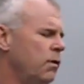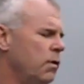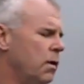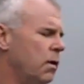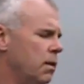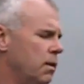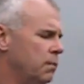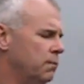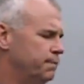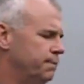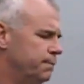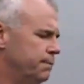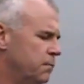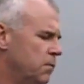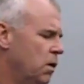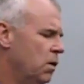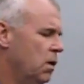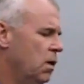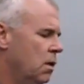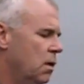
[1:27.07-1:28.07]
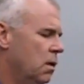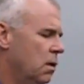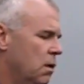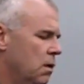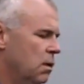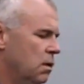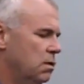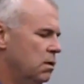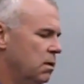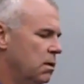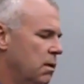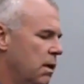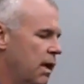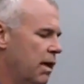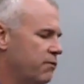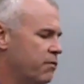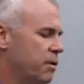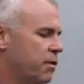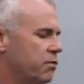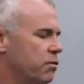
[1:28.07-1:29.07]
Um,
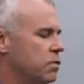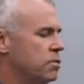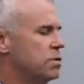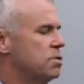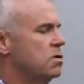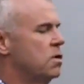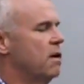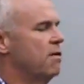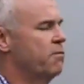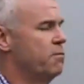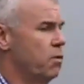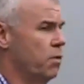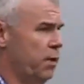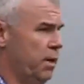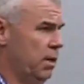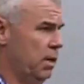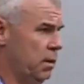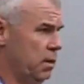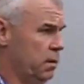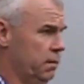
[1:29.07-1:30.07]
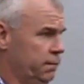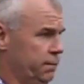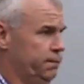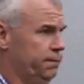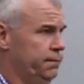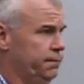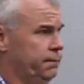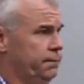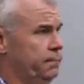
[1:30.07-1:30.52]
halfway through his sophomore year,